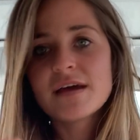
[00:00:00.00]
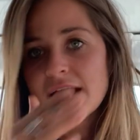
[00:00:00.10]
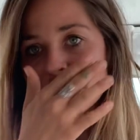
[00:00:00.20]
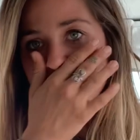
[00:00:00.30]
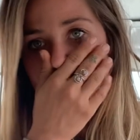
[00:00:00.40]

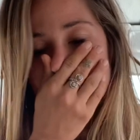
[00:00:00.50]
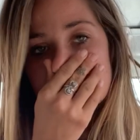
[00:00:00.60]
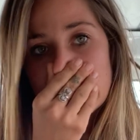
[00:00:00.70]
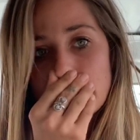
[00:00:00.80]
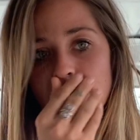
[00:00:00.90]
ever,
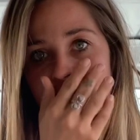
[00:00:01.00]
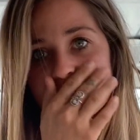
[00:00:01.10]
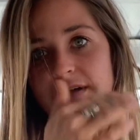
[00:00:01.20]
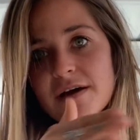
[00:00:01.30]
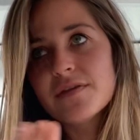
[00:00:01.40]
like all
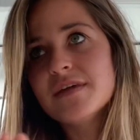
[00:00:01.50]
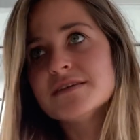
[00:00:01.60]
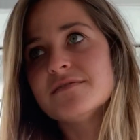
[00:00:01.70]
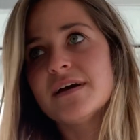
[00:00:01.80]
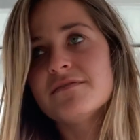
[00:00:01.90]
of the
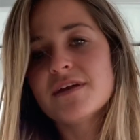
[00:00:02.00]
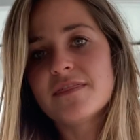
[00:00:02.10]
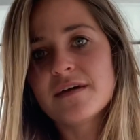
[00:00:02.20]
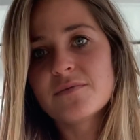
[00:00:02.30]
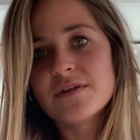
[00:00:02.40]
healthiest of
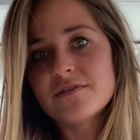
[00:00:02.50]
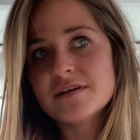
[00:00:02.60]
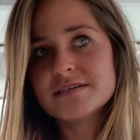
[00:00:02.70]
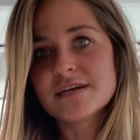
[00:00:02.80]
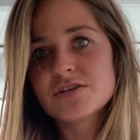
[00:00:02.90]
everything, whether
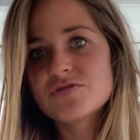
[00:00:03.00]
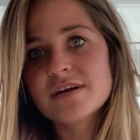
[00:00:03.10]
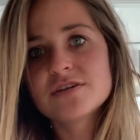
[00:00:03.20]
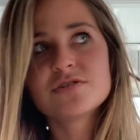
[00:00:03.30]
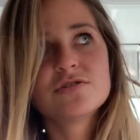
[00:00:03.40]
it's like
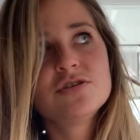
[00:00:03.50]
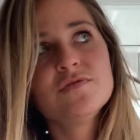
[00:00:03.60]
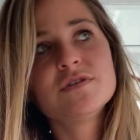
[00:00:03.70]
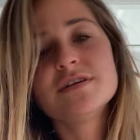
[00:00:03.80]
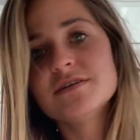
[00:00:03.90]
drinks or
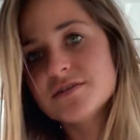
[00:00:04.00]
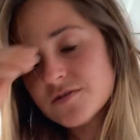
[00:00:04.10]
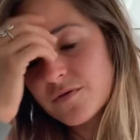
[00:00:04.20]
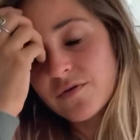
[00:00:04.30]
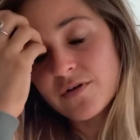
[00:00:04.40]
juices,
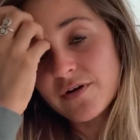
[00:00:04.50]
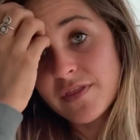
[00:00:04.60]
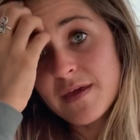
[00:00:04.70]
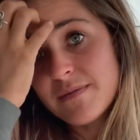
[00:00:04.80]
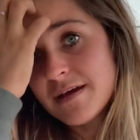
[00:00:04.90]
or
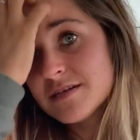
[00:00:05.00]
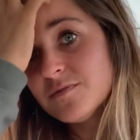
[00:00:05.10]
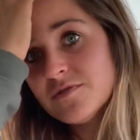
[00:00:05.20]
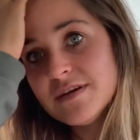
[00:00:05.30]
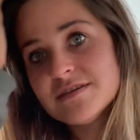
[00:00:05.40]
they make
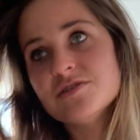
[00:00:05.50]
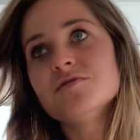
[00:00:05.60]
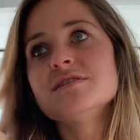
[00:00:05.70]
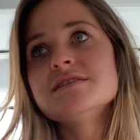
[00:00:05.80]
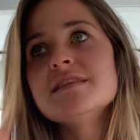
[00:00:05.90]
smoothies and
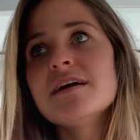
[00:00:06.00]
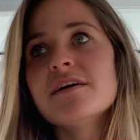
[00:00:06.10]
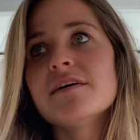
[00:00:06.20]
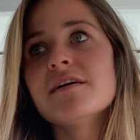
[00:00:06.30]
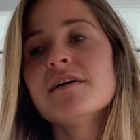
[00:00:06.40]
juices
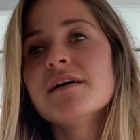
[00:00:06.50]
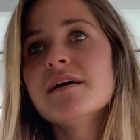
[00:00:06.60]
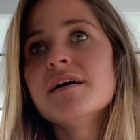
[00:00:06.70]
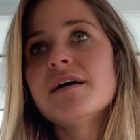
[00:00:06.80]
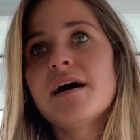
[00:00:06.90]
there.
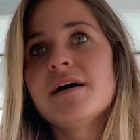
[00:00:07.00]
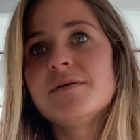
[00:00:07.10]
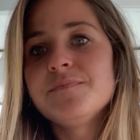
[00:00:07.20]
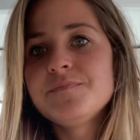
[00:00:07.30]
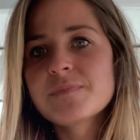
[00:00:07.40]

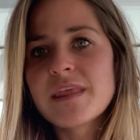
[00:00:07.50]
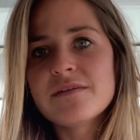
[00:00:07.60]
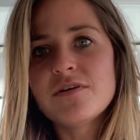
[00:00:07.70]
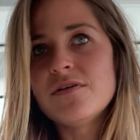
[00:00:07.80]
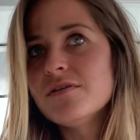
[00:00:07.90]
They
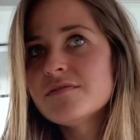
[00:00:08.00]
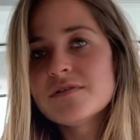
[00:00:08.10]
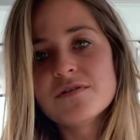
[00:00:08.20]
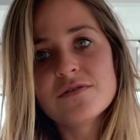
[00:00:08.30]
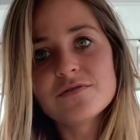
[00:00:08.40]
have all of
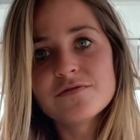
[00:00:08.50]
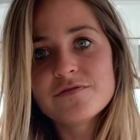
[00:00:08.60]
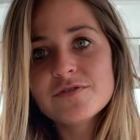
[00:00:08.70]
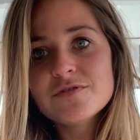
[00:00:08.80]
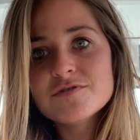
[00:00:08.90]
the local
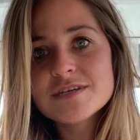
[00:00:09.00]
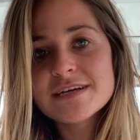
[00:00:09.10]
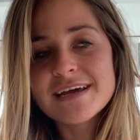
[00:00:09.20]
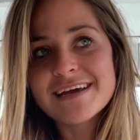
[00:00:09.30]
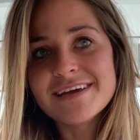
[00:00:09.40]

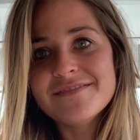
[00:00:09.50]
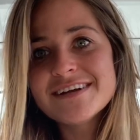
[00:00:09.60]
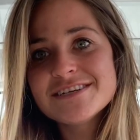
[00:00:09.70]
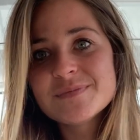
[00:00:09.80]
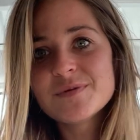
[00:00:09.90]
fruit and
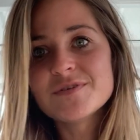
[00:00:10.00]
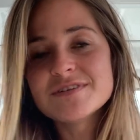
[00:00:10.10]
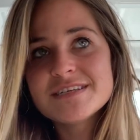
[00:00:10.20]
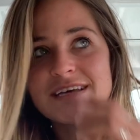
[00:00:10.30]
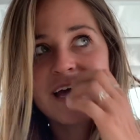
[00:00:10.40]

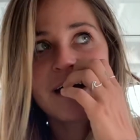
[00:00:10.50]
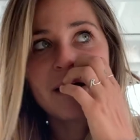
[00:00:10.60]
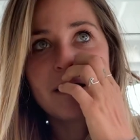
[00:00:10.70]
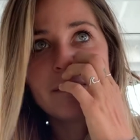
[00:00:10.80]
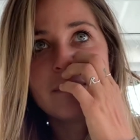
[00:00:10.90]
vegetables.
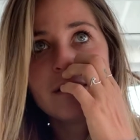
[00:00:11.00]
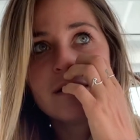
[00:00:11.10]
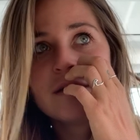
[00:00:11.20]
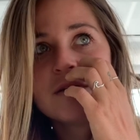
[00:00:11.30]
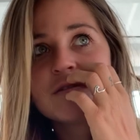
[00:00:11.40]

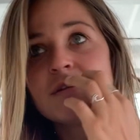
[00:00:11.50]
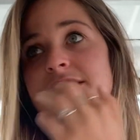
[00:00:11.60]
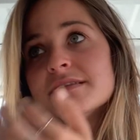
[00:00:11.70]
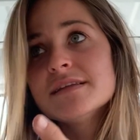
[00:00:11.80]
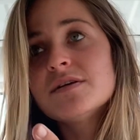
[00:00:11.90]
So
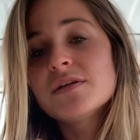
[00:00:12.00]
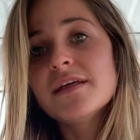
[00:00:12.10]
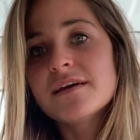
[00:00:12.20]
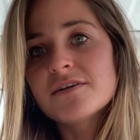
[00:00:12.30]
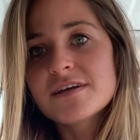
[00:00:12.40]
that's literally
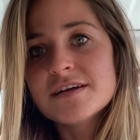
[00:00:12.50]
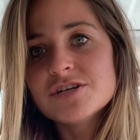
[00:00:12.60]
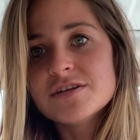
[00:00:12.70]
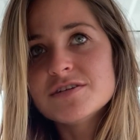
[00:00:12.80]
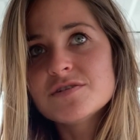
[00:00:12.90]
like our
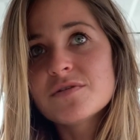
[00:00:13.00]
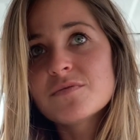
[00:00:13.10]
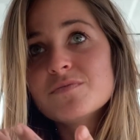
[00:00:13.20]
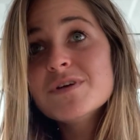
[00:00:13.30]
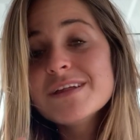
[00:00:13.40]
kitchen. So the
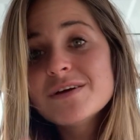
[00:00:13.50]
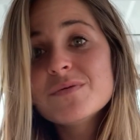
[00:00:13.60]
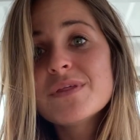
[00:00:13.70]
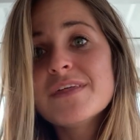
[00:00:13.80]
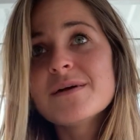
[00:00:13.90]
really
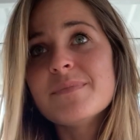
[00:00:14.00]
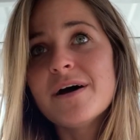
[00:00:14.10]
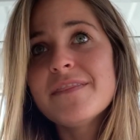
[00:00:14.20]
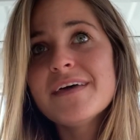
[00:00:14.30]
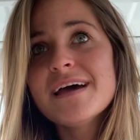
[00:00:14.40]
cool thing
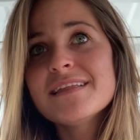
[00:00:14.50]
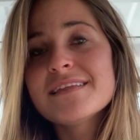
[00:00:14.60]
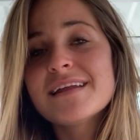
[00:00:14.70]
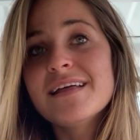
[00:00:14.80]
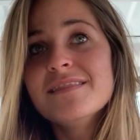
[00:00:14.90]
about that
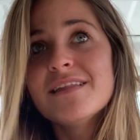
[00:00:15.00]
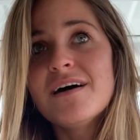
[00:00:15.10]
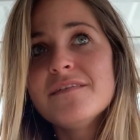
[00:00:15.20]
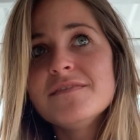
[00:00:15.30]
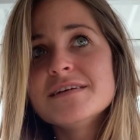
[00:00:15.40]
I
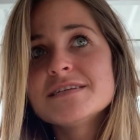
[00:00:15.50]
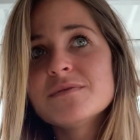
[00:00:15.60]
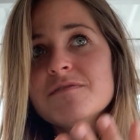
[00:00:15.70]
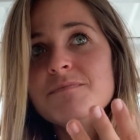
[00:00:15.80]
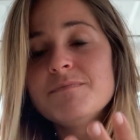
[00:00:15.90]
love is that
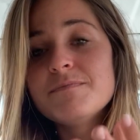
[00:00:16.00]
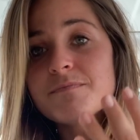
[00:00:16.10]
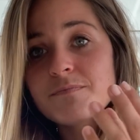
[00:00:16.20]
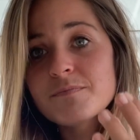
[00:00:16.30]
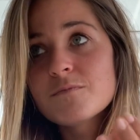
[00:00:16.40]
we've
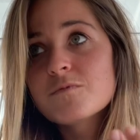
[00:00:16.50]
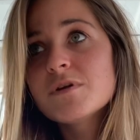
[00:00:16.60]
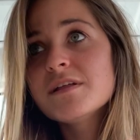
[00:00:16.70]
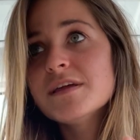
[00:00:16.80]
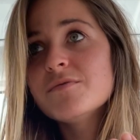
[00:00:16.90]

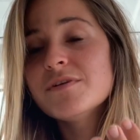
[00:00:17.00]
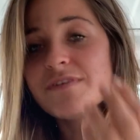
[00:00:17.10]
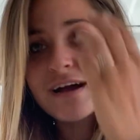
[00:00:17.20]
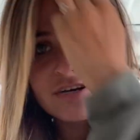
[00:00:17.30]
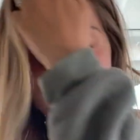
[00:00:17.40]

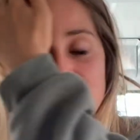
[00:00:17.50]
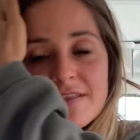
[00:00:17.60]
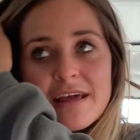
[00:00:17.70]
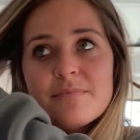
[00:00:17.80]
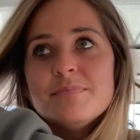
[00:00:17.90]
actually
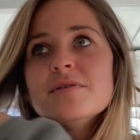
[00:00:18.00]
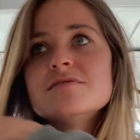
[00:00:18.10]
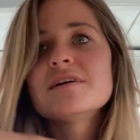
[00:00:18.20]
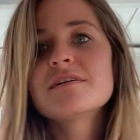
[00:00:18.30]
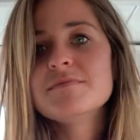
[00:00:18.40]
like
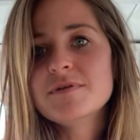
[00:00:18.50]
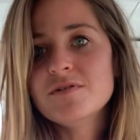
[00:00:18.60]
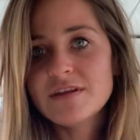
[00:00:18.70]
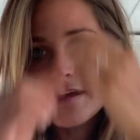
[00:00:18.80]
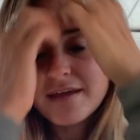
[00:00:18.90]
built a
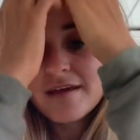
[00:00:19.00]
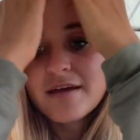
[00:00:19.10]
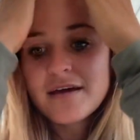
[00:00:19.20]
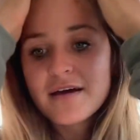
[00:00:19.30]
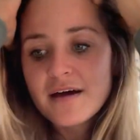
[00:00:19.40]
community
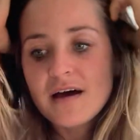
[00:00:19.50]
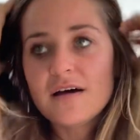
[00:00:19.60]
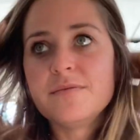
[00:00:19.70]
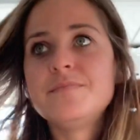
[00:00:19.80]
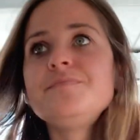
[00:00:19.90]

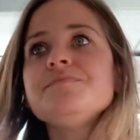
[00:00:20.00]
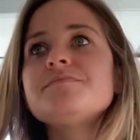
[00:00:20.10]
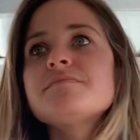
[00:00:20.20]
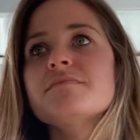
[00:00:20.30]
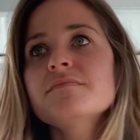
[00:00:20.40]

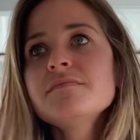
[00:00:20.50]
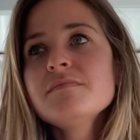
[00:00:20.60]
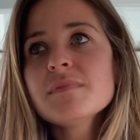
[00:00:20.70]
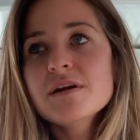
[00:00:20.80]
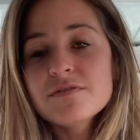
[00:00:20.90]

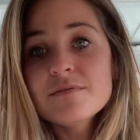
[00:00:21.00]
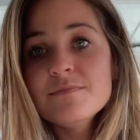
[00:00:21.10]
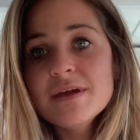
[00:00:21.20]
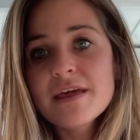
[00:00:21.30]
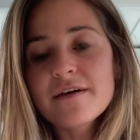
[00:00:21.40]
from
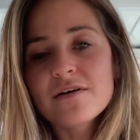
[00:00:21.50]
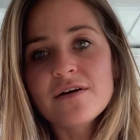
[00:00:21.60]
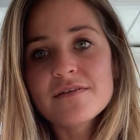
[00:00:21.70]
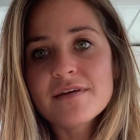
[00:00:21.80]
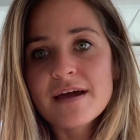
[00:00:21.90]
being there
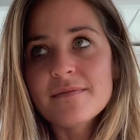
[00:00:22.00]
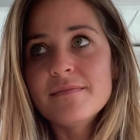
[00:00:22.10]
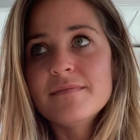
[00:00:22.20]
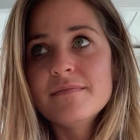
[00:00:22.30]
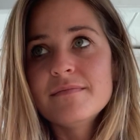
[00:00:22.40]
all the
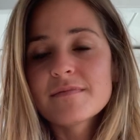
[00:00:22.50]
time,